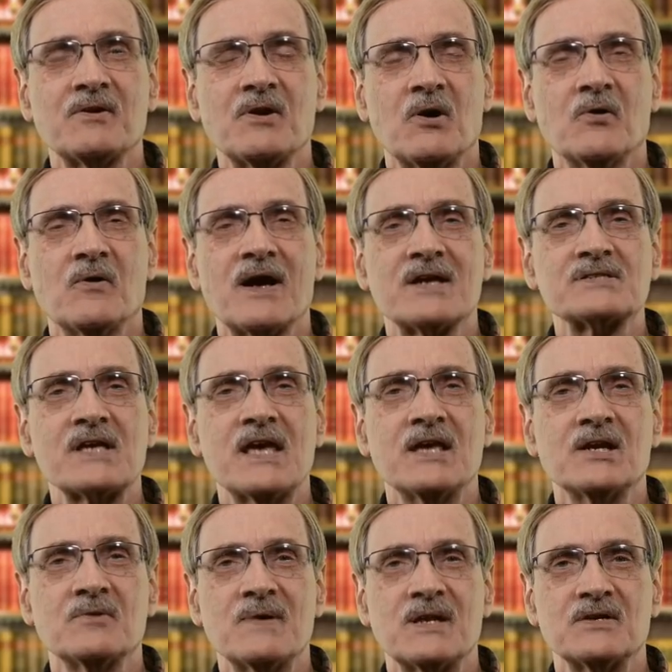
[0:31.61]
know as
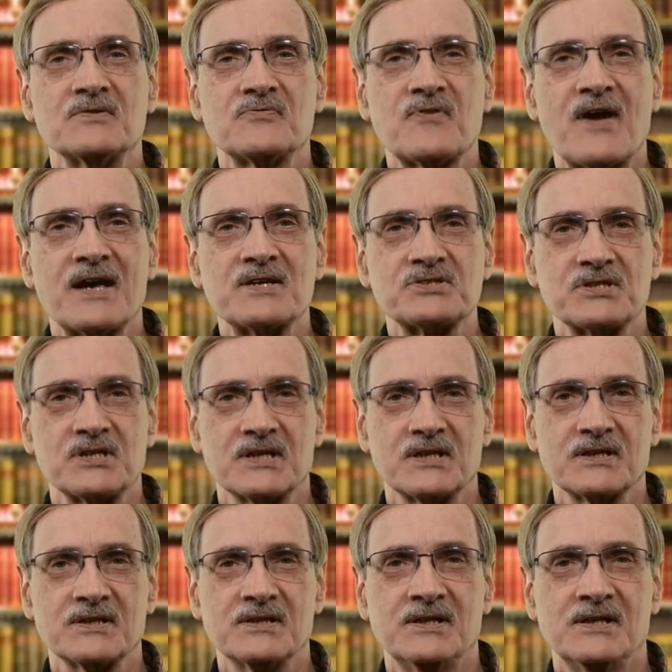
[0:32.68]
intermittent fasting.